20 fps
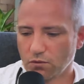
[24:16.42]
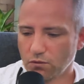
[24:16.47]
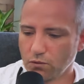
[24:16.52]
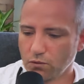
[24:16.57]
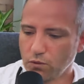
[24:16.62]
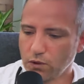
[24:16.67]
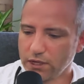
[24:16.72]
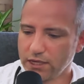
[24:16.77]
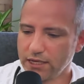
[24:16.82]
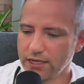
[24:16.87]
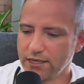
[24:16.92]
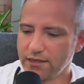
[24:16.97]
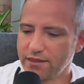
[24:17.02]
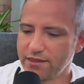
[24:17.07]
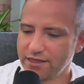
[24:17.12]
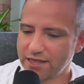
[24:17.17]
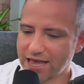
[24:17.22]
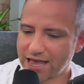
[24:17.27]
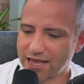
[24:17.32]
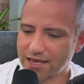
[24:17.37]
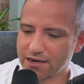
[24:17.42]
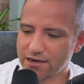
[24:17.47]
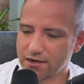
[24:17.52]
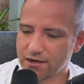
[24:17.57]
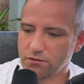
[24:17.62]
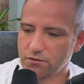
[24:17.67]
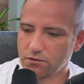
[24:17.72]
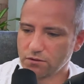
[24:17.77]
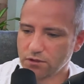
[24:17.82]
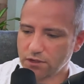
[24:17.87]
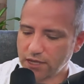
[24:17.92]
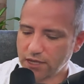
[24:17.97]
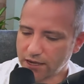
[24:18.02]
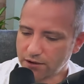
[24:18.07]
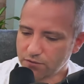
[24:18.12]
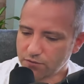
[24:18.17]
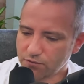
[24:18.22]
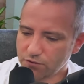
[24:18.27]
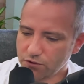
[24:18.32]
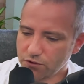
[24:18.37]
we then get
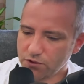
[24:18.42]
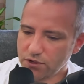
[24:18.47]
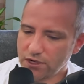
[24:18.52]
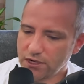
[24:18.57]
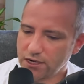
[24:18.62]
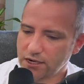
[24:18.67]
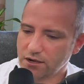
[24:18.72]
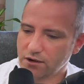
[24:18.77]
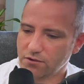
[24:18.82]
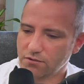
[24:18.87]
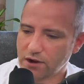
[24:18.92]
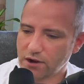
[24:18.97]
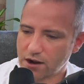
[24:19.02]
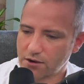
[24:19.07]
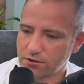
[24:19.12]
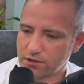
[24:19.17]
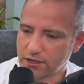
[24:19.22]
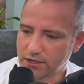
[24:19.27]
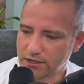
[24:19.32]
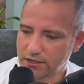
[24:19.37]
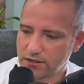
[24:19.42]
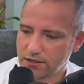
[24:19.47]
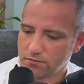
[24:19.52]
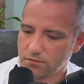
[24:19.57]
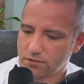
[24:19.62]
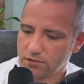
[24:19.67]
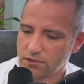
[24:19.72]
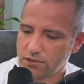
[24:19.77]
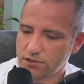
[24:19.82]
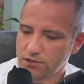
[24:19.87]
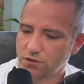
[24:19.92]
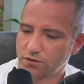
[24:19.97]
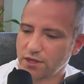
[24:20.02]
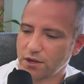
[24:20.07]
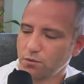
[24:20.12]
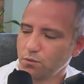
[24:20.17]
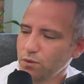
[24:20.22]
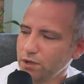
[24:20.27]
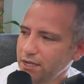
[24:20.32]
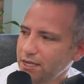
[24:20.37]
rooted and grounded, so that
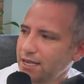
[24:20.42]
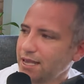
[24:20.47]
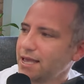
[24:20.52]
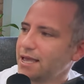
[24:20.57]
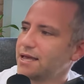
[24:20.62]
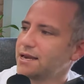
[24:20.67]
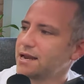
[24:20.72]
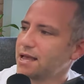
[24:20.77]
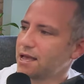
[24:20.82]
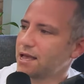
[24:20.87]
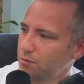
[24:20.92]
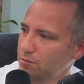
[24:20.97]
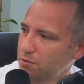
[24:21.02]
we can help